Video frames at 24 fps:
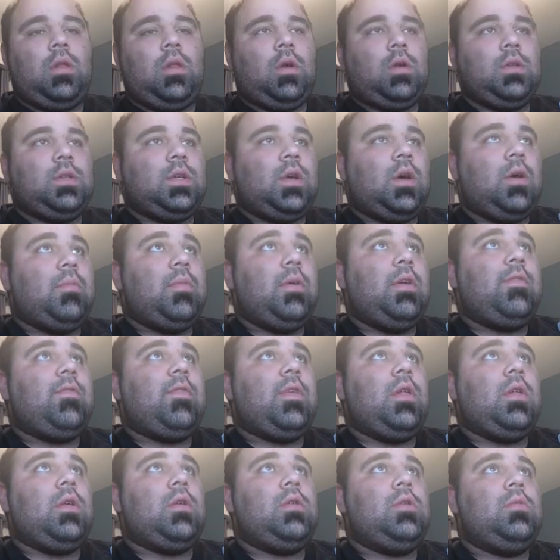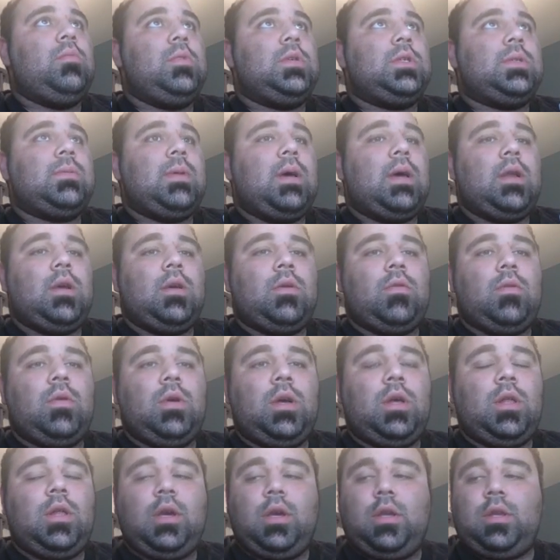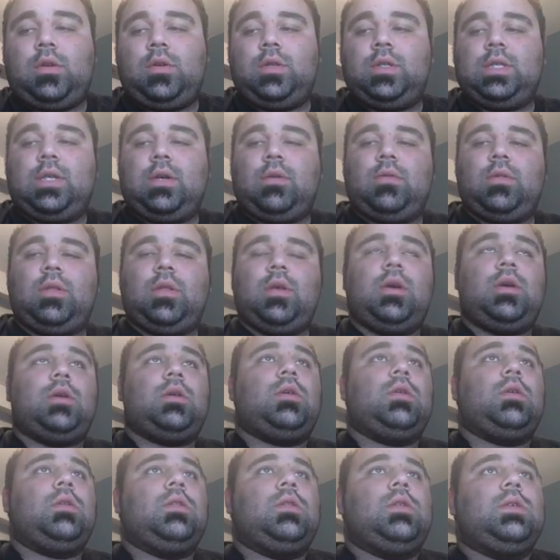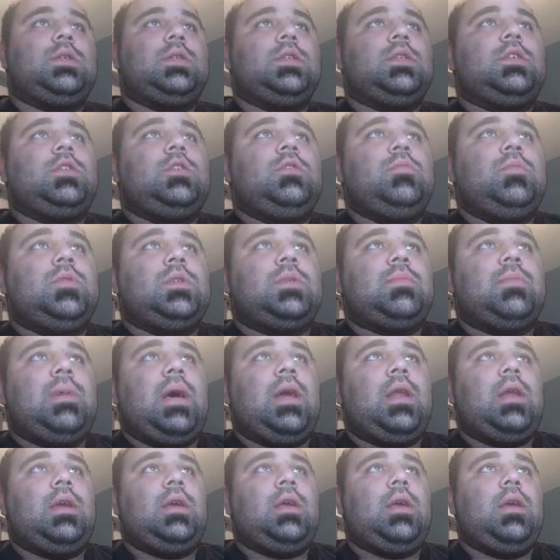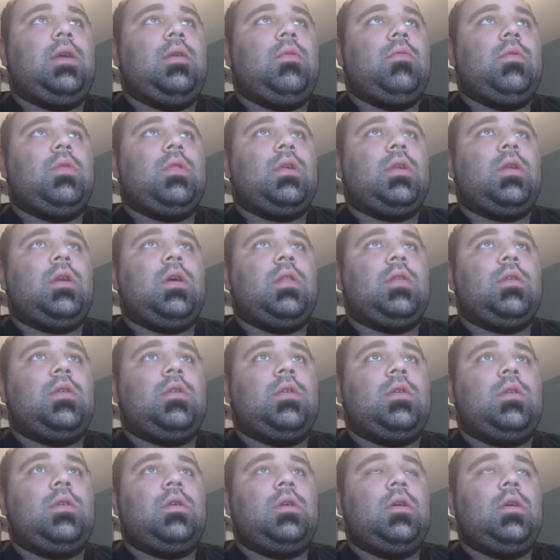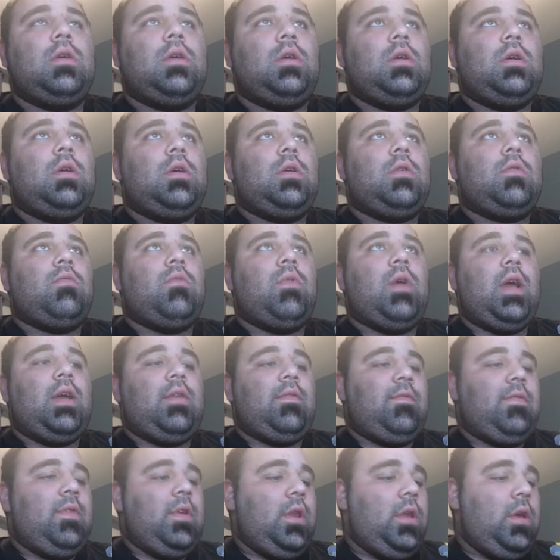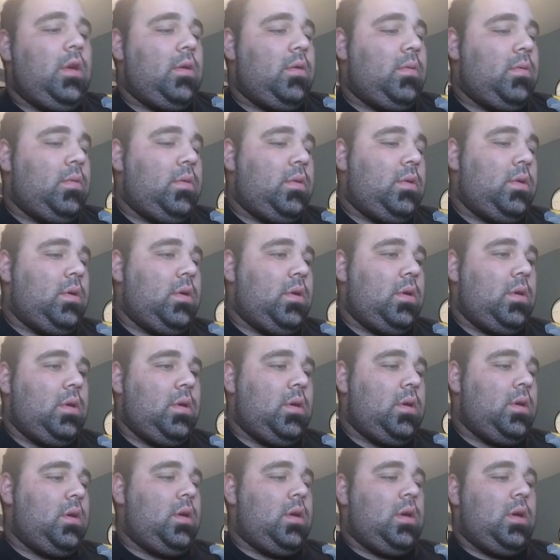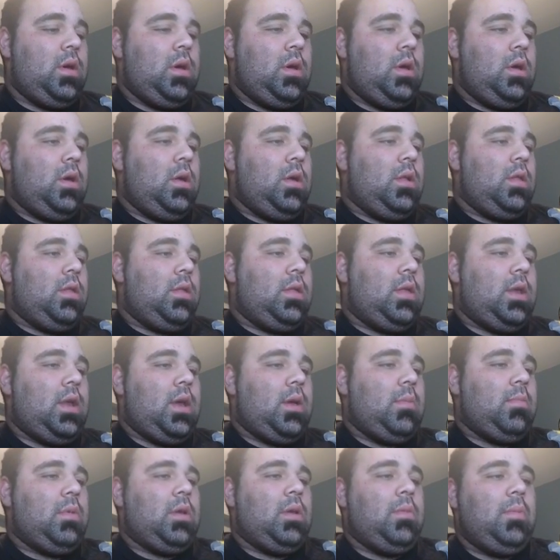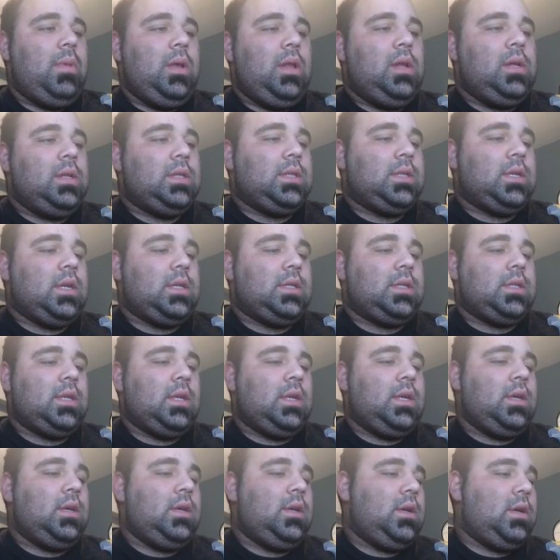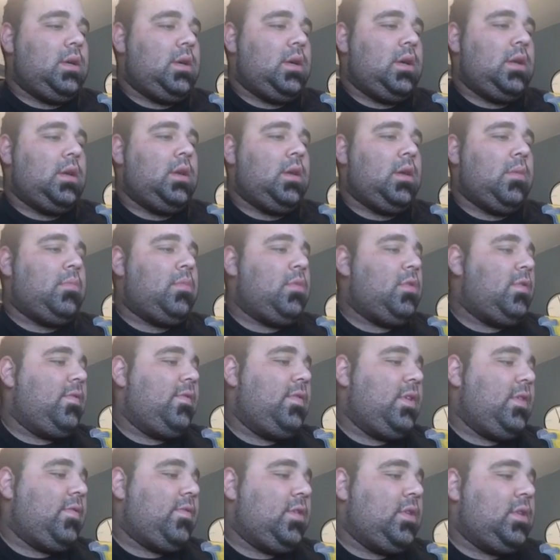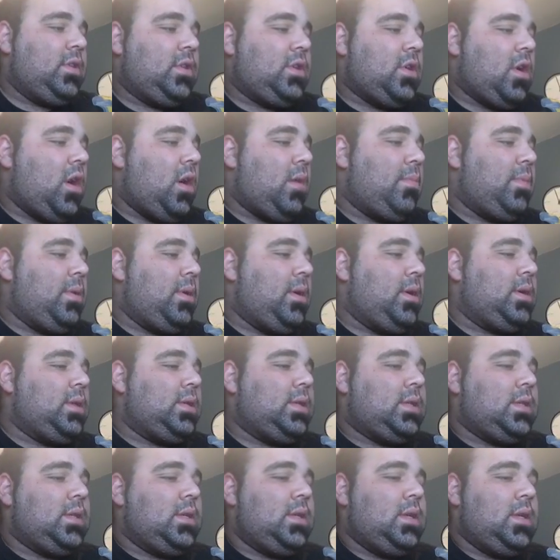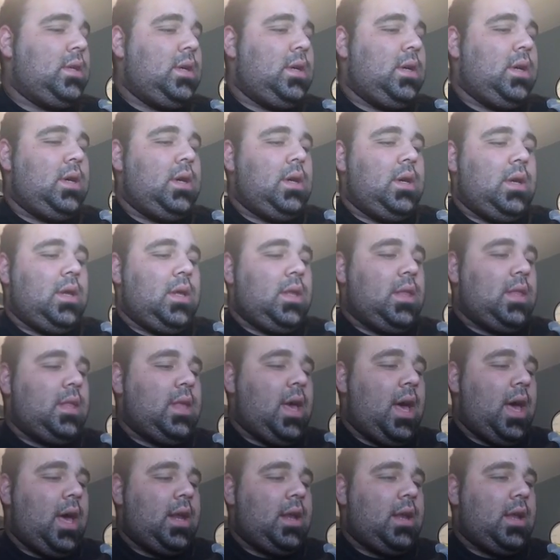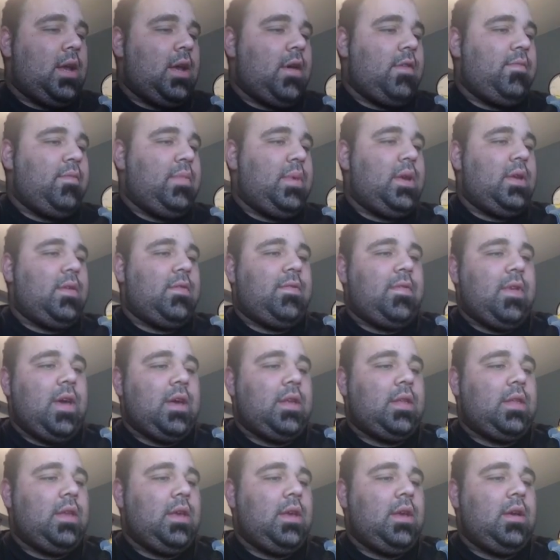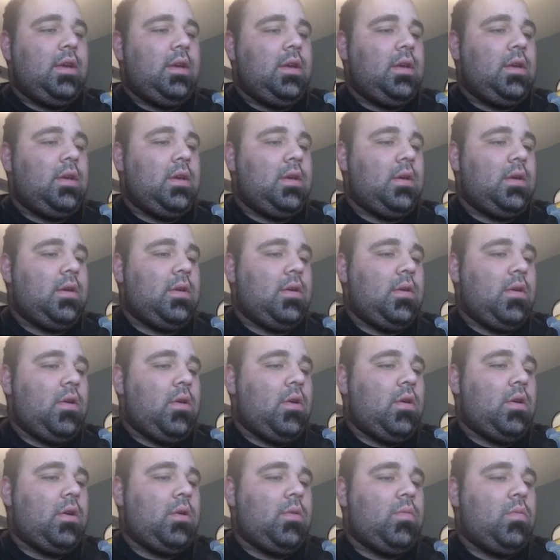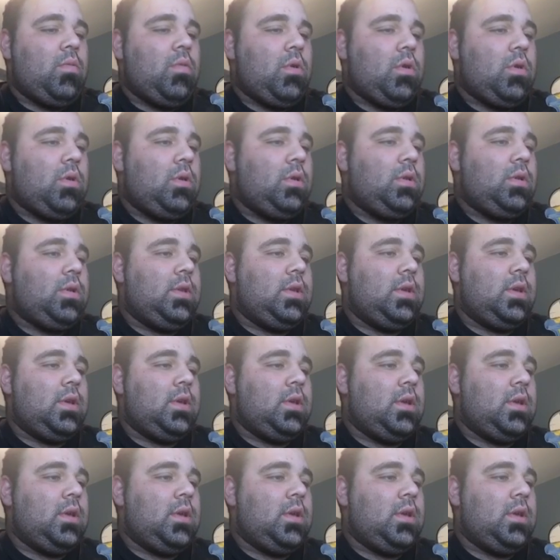Hello to all my fellow numismatic coin collectors out there. This is Numismatic King with another rant video. Today I'm going to be discussing a number of different topics that have been affecting our world